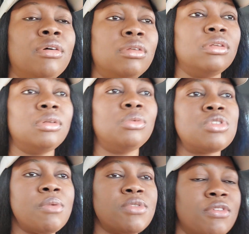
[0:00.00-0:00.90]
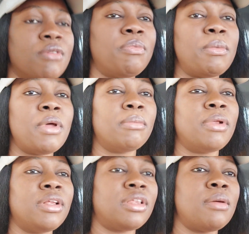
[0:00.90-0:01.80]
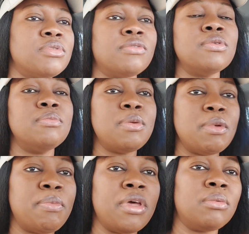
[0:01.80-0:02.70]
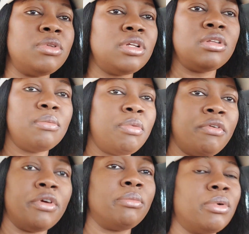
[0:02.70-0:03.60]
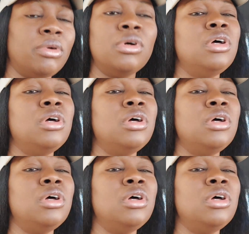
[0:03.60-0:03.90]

on some sort of payment plan in terms of maybe pay within the period, but